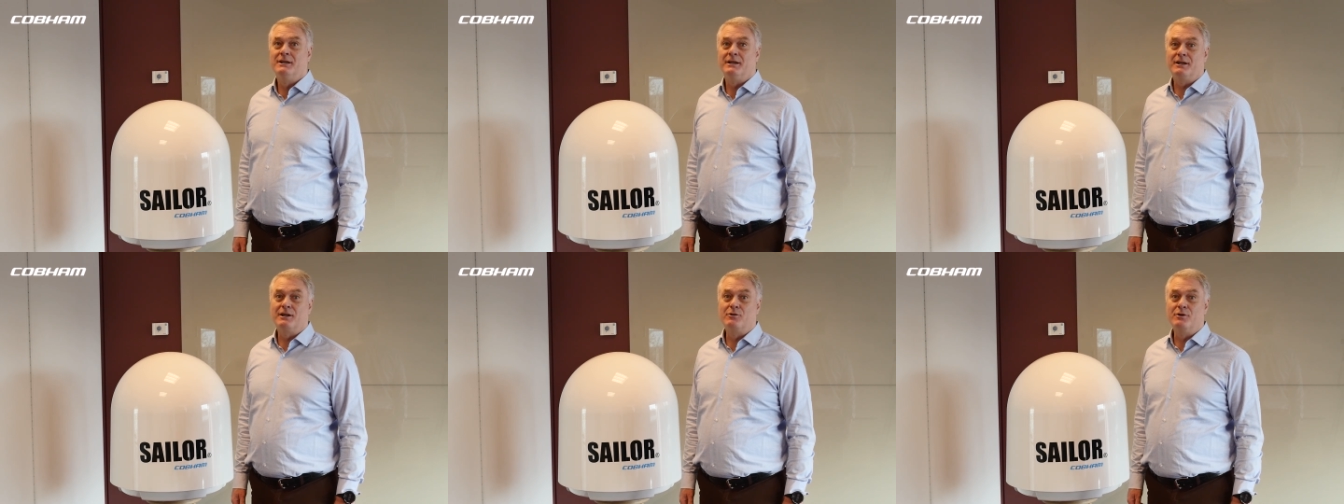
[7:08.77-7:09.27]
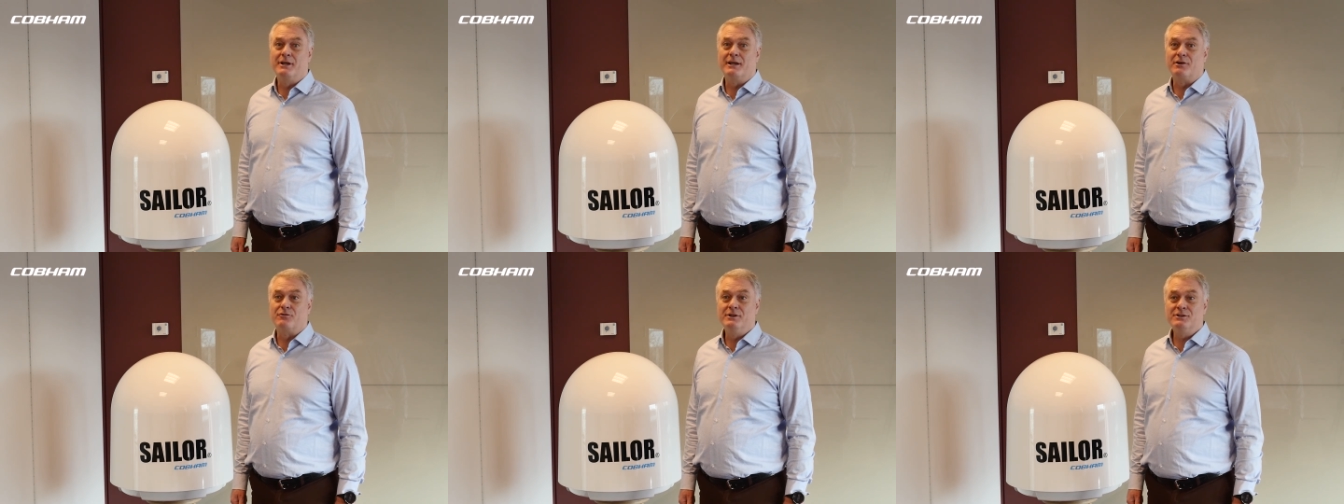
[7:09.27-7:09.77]
including
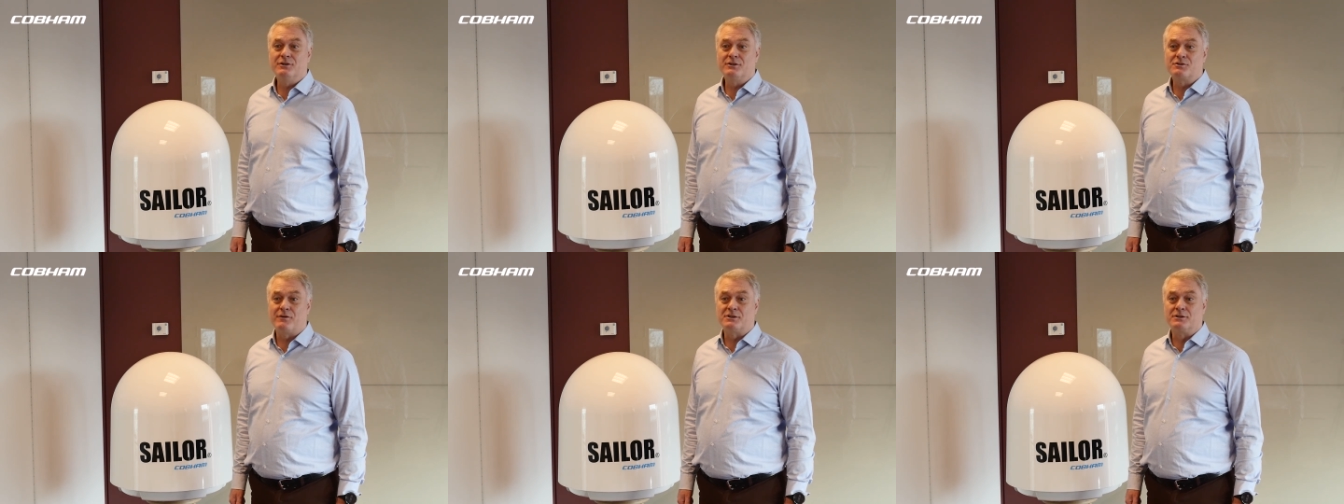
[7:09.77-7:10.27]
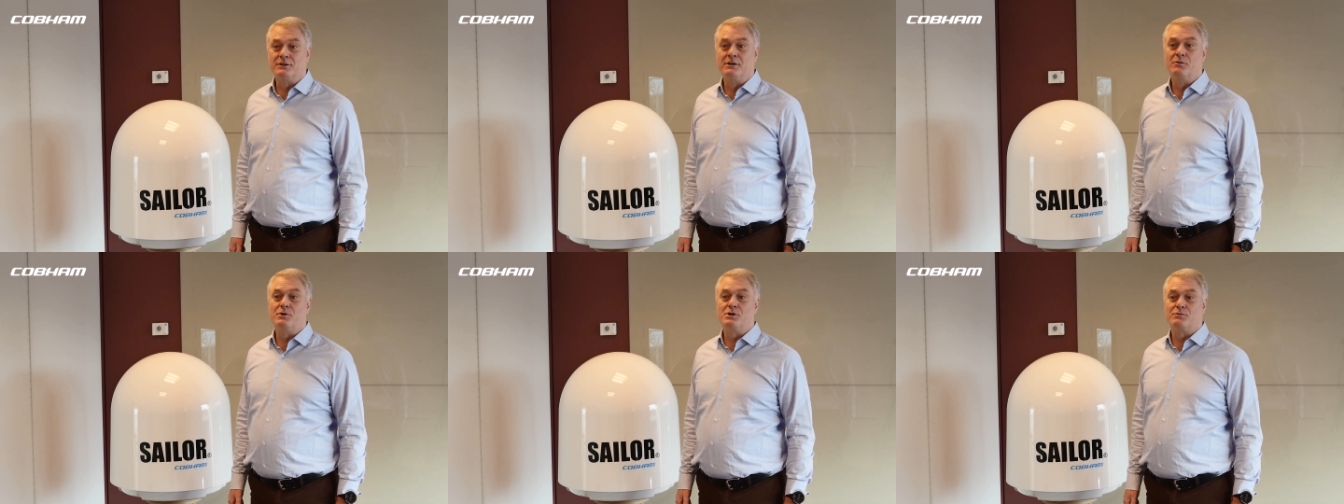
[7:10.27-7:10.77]
a research
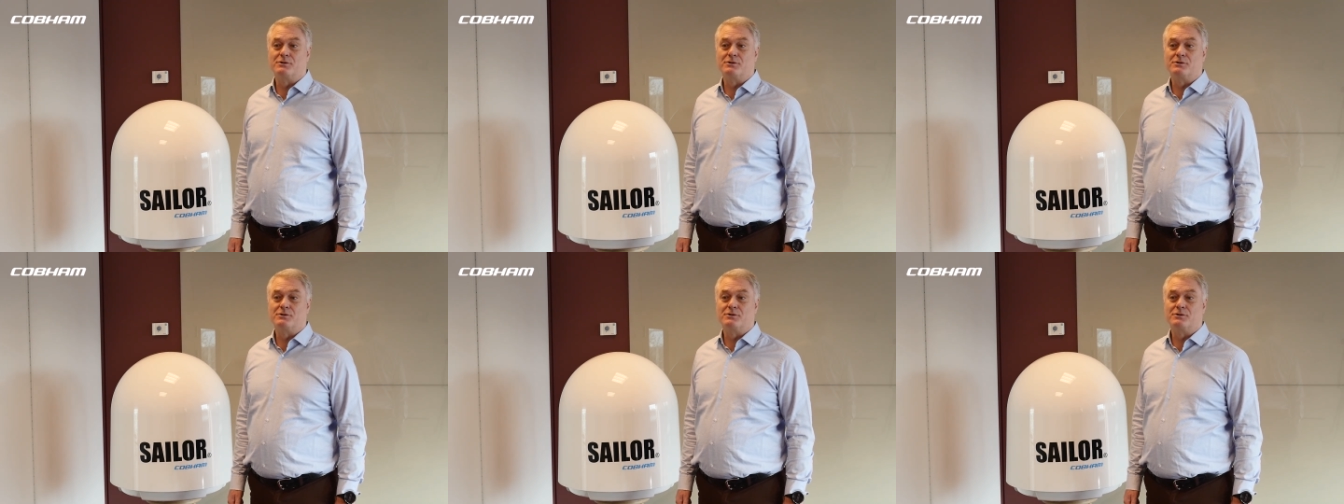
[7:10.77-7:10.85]
vessel which